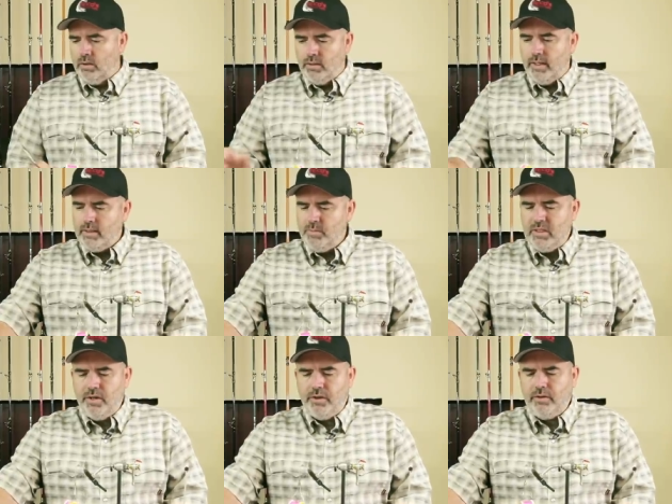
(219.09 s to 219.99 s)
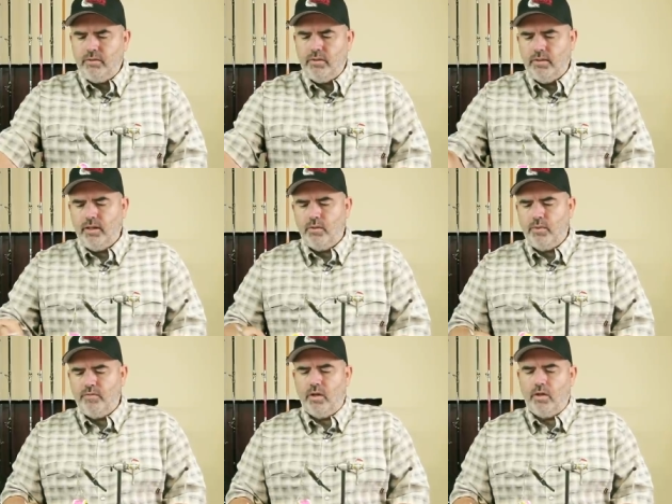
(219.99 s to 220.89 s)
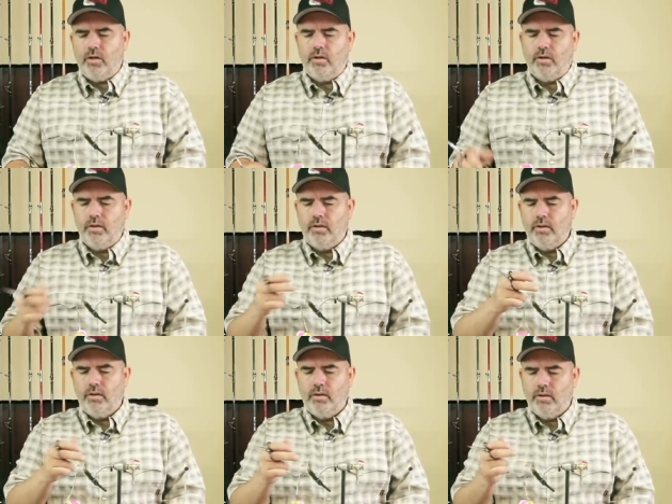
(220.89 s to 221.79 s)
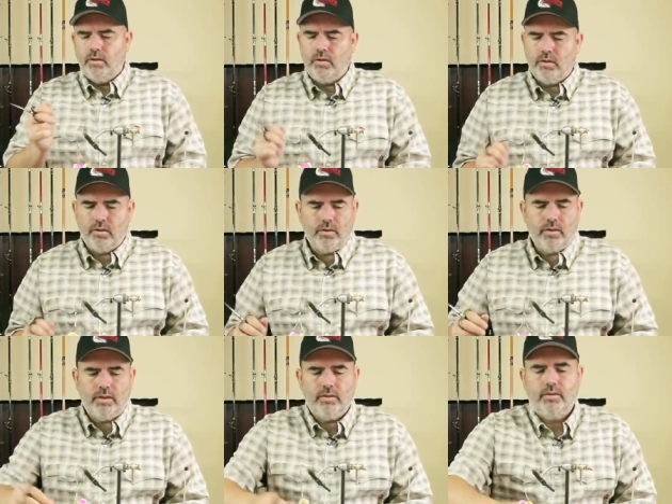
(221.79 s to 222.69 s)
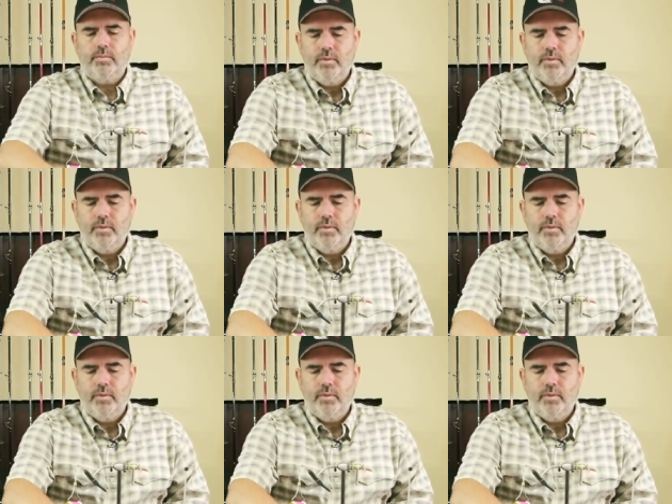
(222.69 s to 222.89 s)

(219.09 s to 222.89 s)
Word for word: Next material. Now that we've got our our